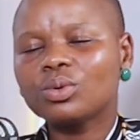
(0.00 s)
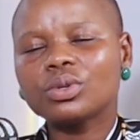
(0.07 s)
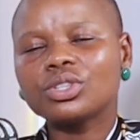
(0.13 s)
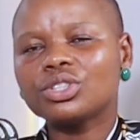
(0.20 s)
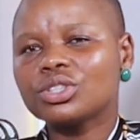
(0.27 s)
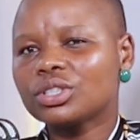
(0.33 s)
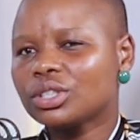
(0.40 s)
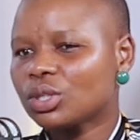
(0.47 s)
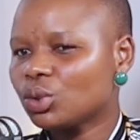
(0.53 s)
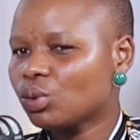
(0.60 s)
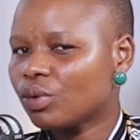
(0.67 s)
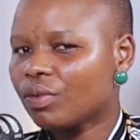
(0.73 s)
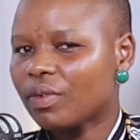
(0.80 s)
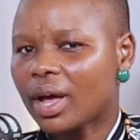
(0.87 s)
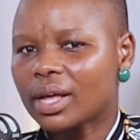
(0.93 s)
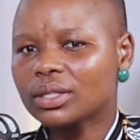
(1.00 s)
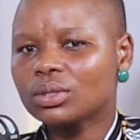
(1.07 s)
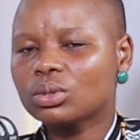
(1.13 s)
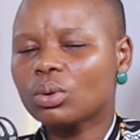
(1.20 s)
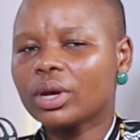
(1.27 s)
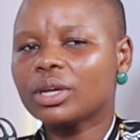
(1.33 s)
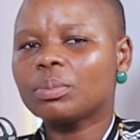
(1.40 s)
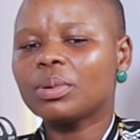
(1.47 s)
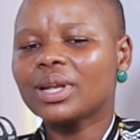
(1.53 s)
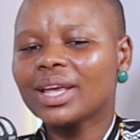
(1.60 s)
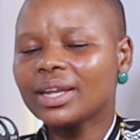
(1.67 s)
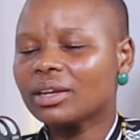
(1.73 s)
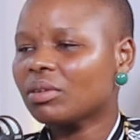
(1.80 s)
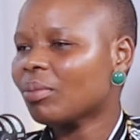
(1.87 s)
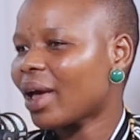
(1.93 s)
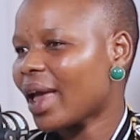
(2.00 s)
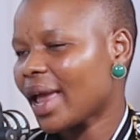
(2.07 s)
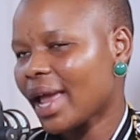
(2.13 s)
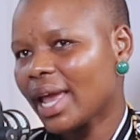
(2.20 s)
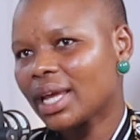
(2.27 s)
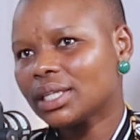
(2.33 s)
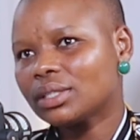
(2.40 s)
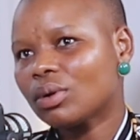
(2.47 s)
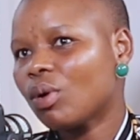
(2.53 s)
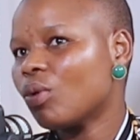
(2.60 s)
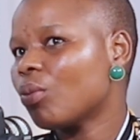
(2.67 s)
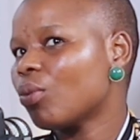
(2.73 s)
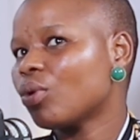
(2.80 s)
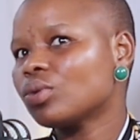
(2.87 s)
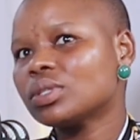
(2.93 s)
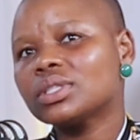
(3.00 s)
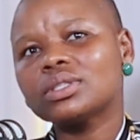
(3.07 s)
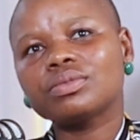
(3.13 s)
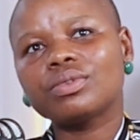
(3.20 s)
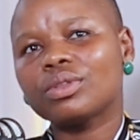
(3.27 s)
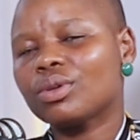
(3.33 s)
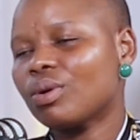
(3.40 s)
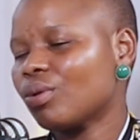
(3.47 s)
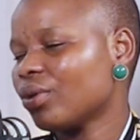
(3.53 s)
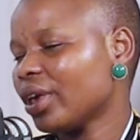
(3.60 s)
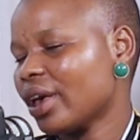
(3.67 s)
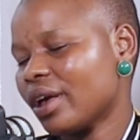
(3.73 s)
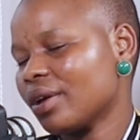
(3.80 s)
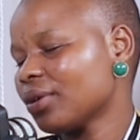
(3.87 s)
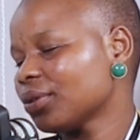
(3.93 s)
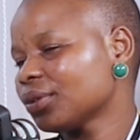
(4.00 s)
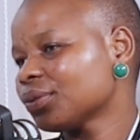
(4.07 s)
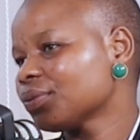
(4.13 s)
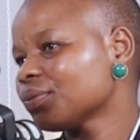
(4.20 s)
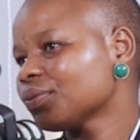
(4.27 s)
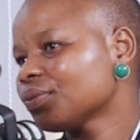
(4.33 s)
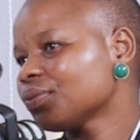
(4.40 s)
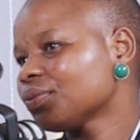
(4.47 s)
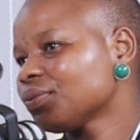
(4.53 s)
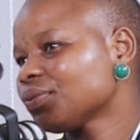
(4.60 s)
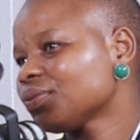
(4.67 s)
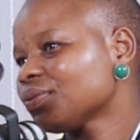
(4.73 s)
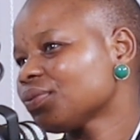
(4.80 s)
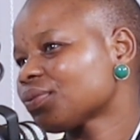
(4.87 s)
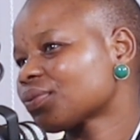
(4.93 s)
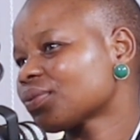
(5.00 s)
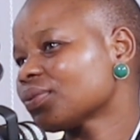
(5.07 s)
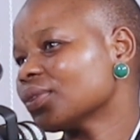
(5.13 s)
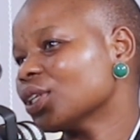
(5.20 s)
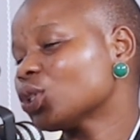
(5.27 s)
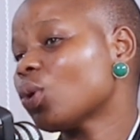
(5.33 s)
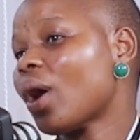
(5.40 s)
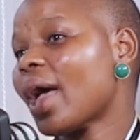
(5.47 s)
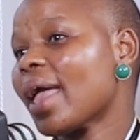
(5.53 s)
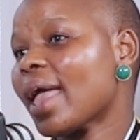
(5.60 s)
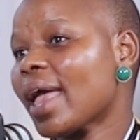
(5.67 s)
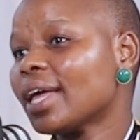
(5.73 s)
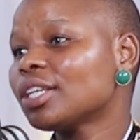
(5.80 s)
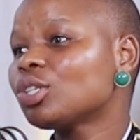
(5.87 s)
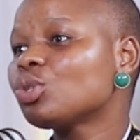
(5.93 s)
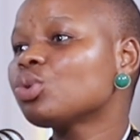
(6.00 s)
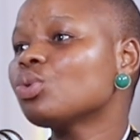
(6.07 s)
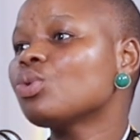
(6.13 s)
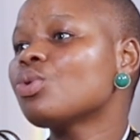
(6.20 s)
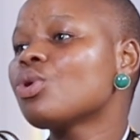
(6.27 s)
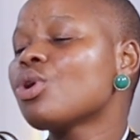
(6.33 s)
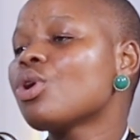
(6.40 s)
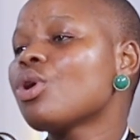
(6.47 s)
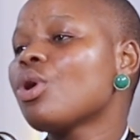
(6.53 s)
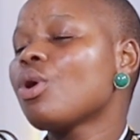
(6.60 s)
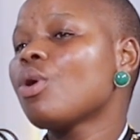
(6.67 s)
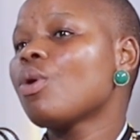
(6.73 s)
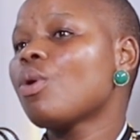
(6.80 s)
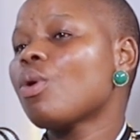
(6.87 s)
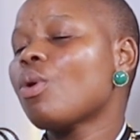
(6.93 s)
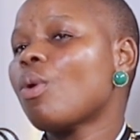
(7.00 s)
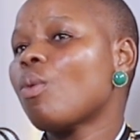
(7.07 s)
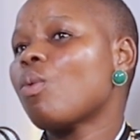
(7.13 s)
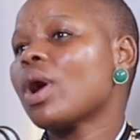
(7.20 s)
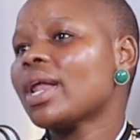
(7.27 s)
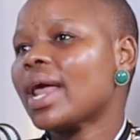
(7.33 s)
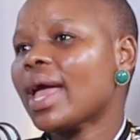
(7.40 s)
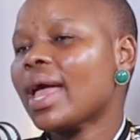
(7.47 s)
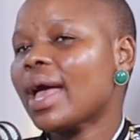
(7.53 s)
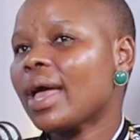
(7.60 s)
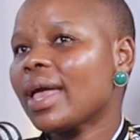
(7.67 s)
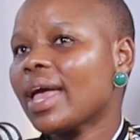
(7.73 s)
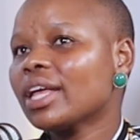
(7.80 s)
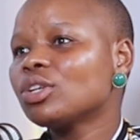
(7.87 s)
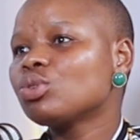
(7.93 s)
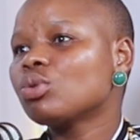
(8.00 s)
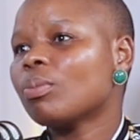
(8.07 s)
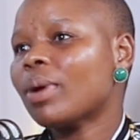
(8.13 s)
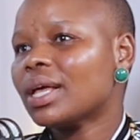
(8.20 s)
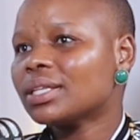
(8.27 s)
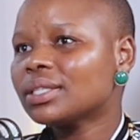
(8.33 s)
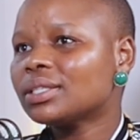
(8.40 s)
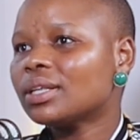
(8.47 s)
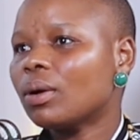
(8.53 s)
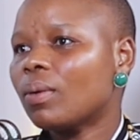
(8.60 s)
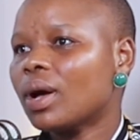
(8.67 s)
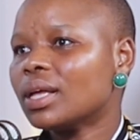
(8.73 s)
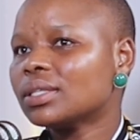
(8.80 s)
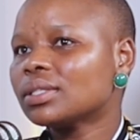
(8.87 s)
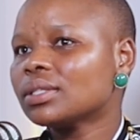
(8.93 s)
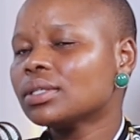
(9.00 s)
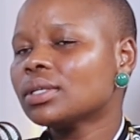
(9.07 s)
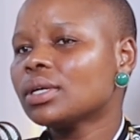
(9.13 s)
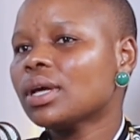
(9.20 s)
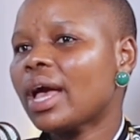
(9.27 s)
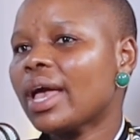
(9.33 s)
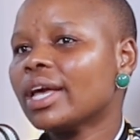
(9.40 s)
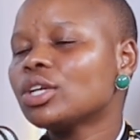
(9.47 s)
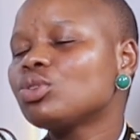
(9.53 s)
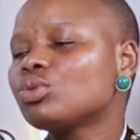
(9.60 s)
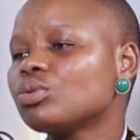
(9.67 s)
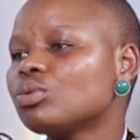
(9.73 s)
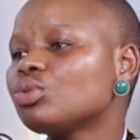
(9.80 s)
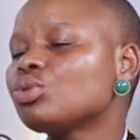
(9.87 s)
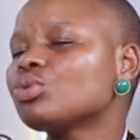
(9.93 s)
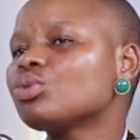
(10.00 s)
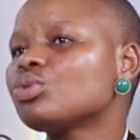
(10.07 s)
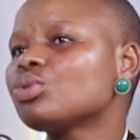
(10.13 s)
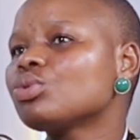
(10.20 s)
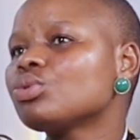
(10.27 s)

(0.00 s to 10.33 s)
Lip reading: Yeah, so it was just the two of us. So it played in my head almost for the whole year. So I had to... What I had to master was I had to